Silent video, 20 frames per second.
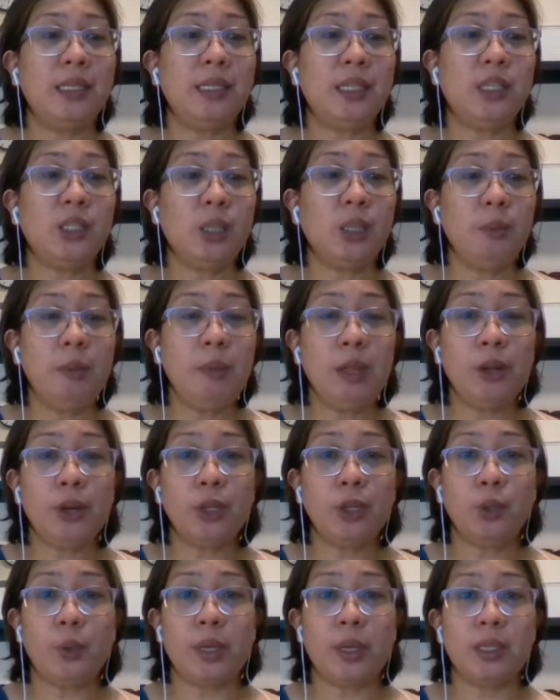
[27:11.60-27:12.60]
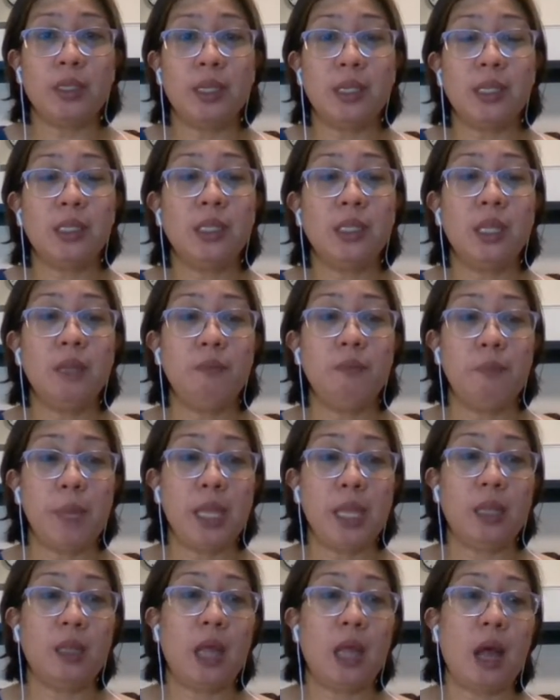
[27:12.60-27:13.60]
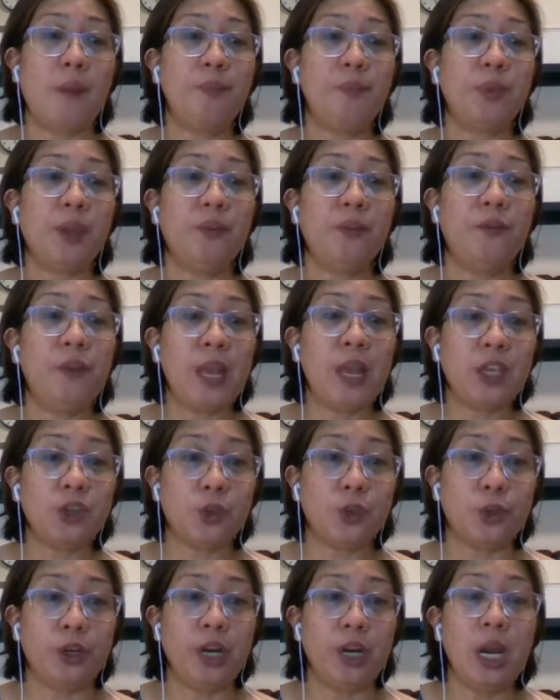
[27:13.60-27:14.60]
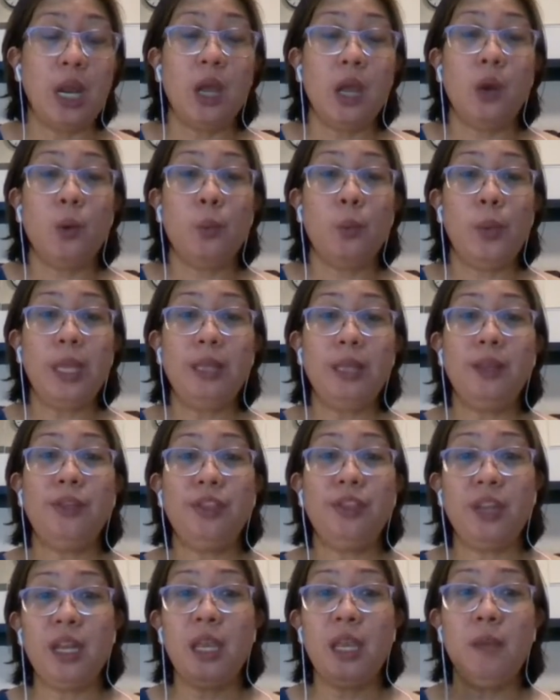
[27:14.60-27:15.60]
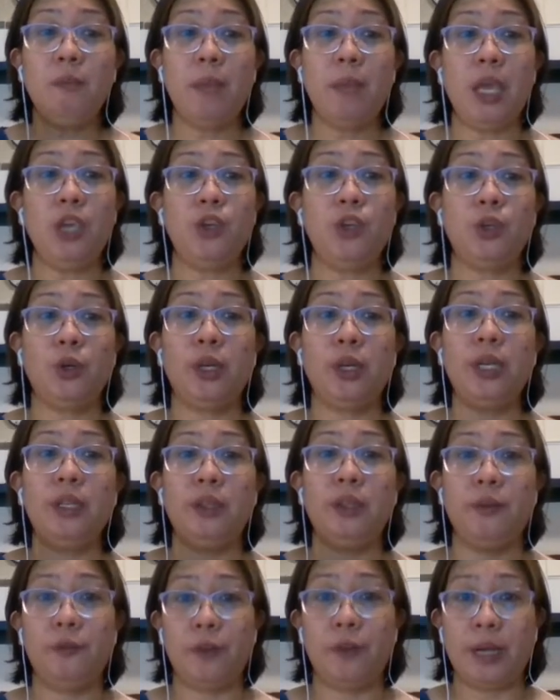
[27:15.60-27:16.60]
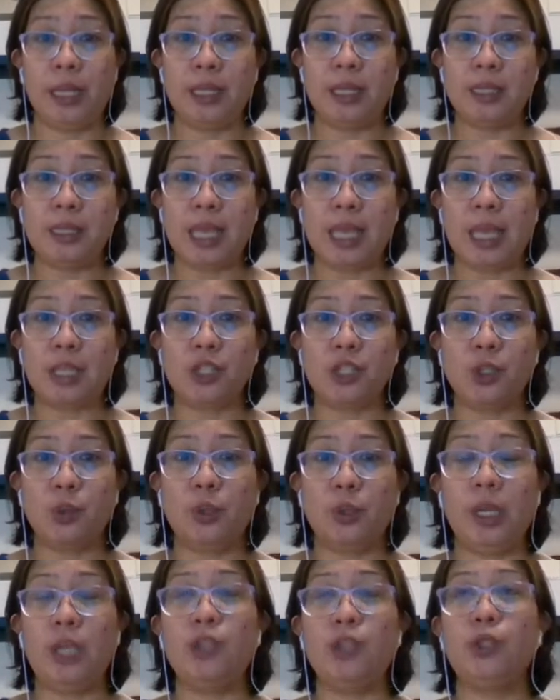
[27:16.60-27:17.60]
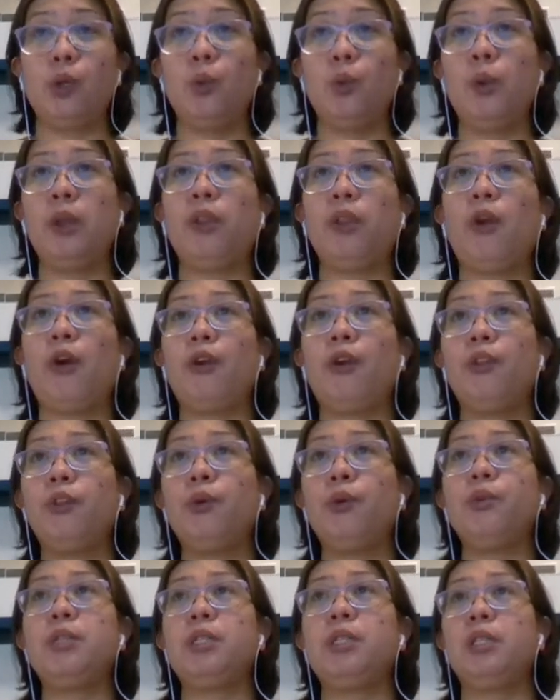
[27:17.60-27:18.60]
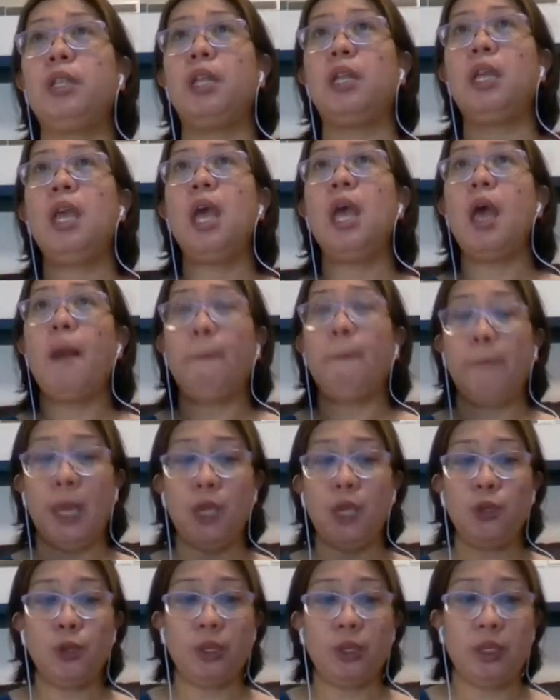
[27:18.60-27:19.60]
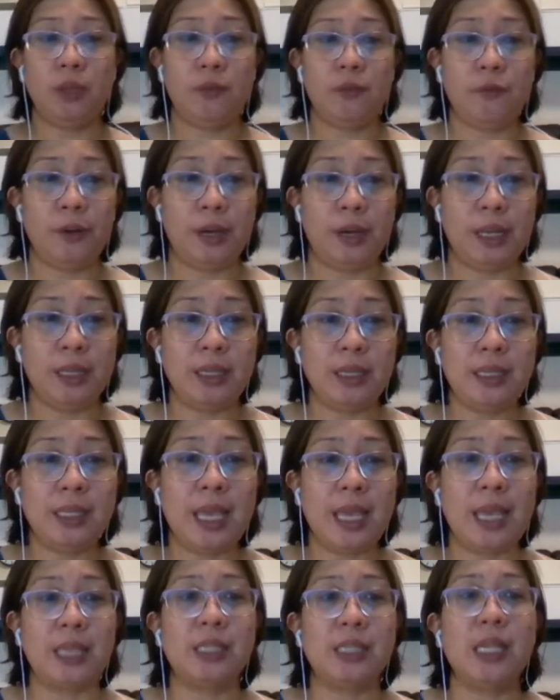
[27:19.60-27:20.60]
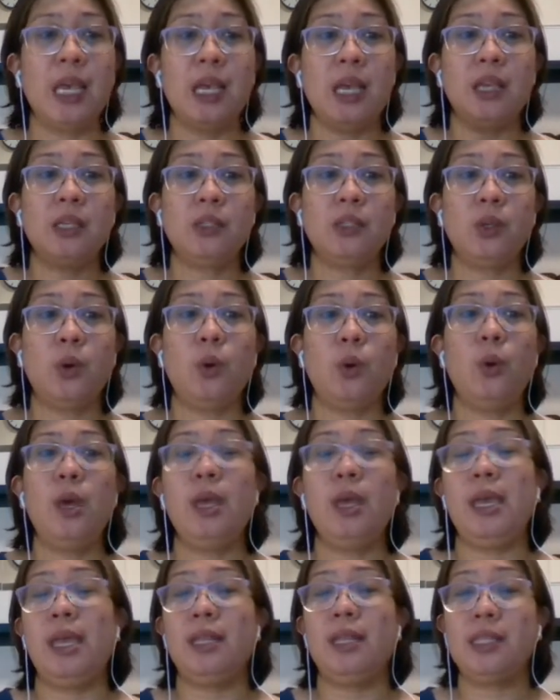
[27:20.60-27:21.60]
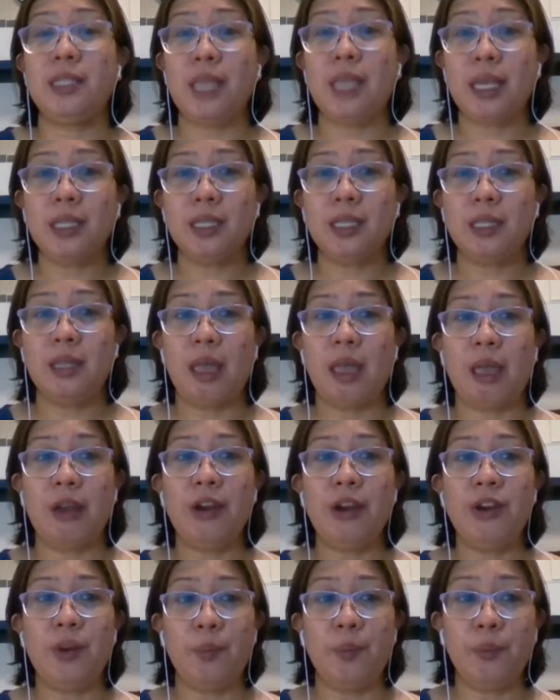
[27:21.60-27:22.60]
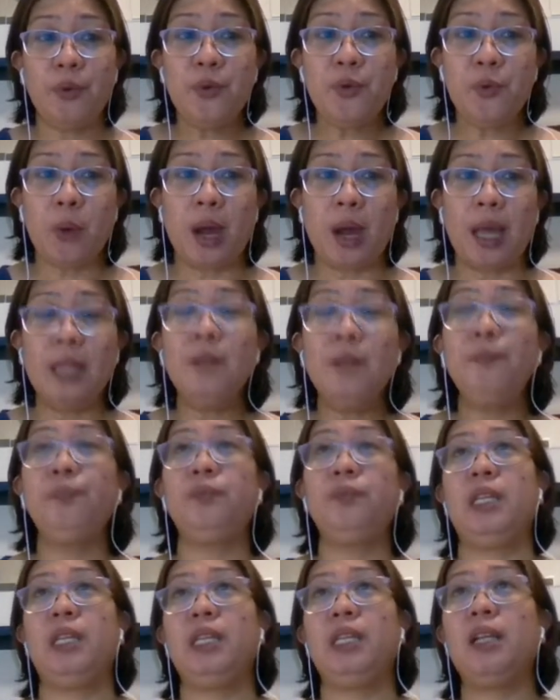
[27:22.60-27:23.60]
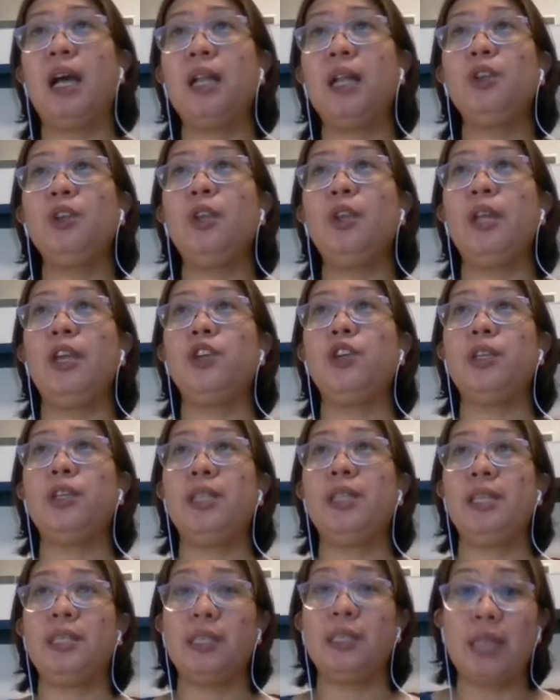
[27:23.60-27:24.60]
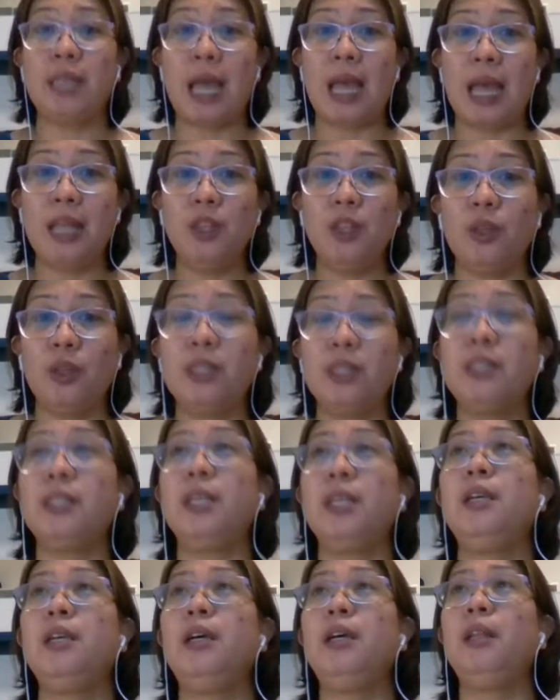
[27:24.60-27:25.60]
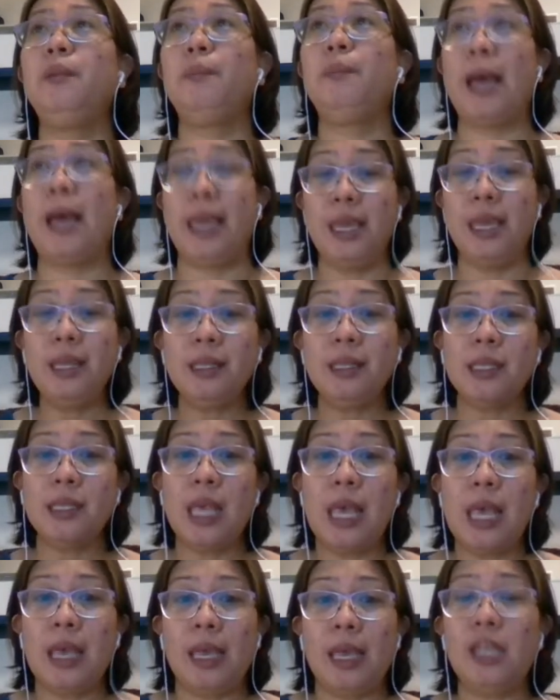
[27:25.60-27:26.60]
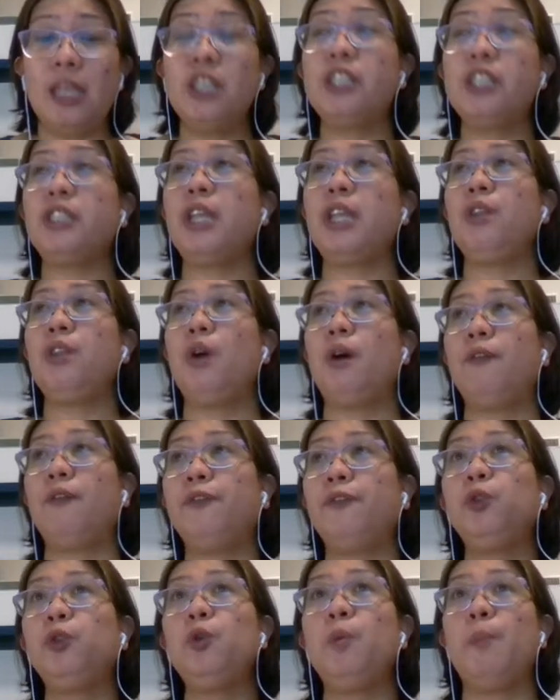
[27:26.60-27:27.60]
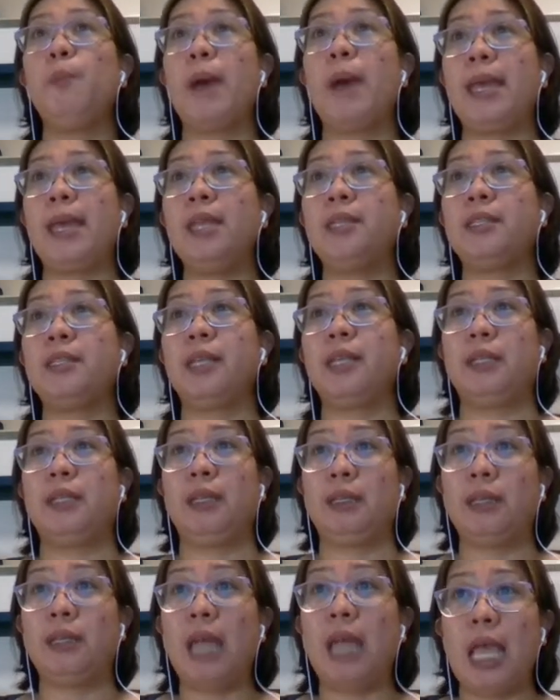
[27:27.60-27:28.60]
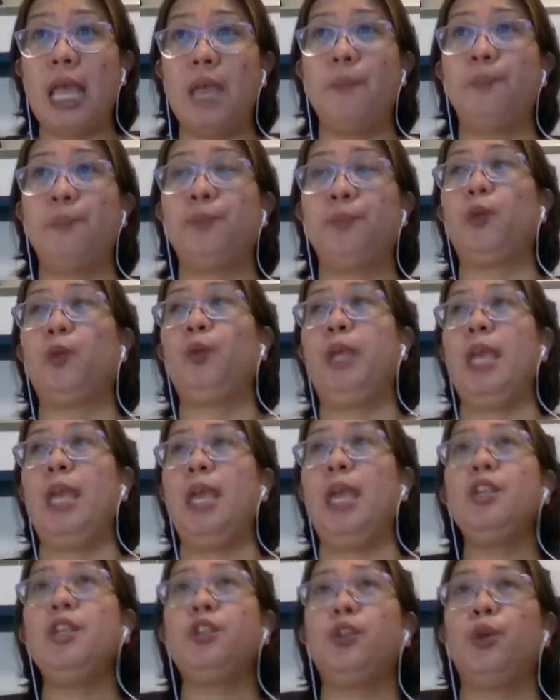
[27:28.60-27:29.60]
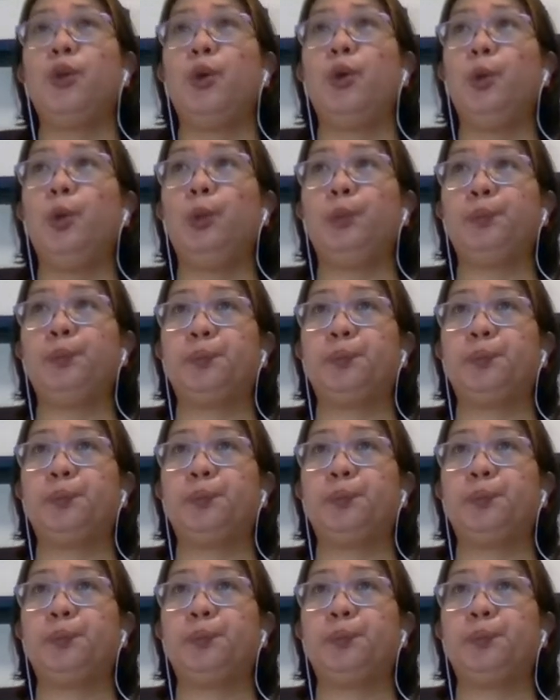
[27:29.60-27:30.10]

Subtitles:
is similar to a 16-bit Fletcher with three major differences. Okay, so what are those three major differences? So it says there, number one, that calculation is done on single bytes instead of 2 bytes at a time. Okay, so